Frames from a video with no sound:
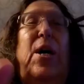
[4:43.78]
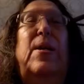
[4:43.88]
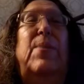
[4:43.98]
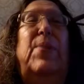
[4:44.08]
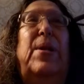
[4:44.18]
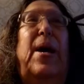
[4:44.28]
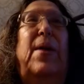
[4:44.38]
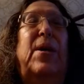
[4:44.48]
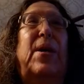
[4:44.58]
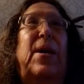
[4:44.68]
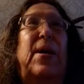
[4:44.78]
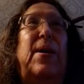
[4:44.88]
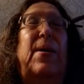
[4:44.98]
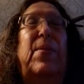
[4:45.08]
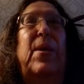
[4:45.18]
about having a
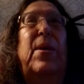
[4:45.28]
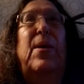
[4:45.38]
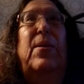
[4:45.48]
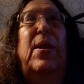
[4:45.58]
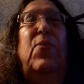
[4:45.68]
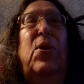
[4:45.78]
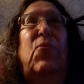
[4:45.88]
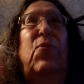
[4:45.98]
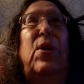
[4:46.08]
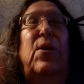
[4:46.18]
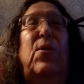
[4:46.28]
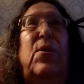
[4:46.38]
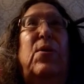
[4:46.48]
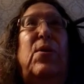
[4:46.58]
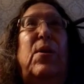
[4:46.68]
thing where you read
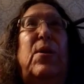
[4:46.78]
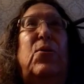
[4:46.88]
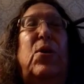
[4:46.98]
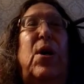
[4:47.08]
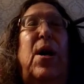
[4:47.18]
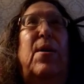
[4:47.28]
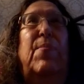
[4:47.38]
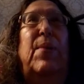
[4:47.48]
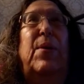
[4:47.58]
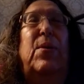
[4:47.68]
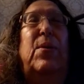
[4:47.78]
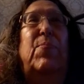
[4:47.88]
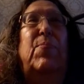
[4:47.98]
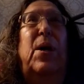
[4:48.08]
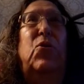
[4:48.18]
a talk about the
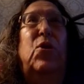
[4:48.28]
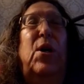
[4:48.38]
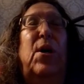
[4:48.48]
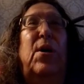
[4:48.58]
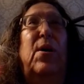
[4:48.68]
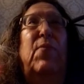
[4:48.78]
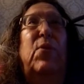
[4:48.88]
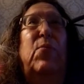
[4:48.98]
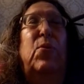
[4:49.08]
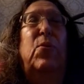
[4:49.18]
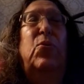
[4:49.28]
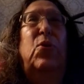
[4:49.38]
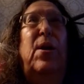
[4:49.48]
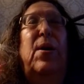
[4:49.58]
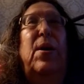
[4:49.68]
parsha of your
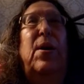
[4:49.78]
birthday,